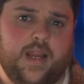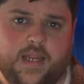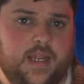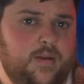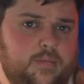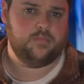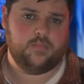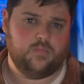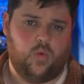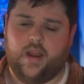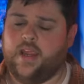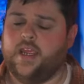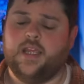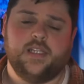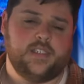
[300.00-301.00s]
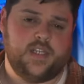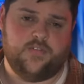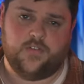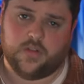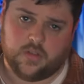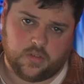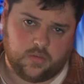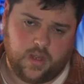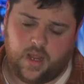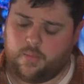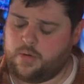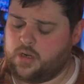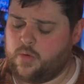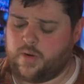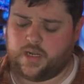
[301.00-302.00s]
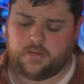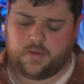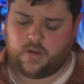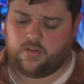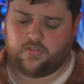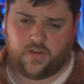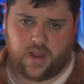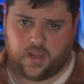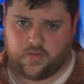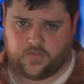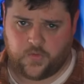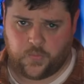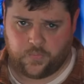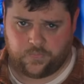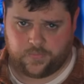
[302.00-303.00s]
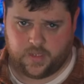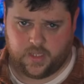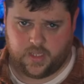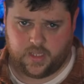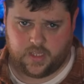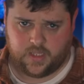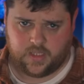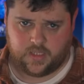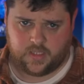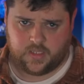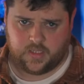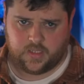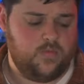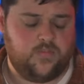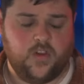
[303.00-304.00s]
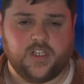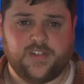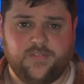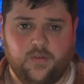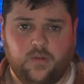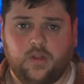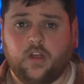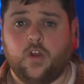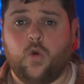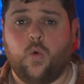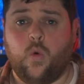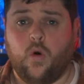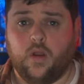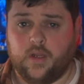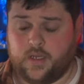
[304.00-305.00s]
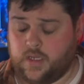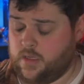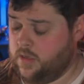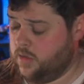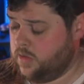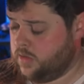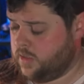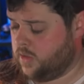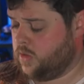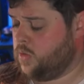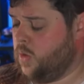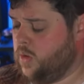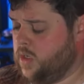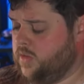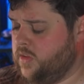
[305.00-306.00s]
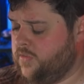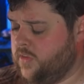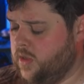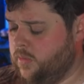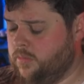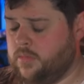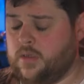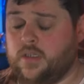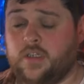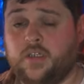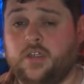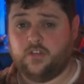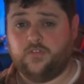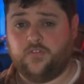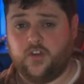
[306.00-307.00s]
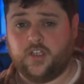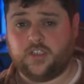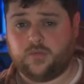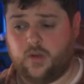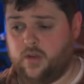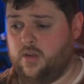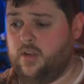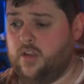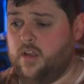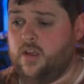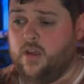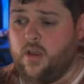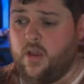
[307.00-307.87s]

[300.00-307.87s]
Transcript: to rank it. Ranking is difficult. And we're going to rank them out of five here. First of all, quality. Now, the quality of the film, the first one,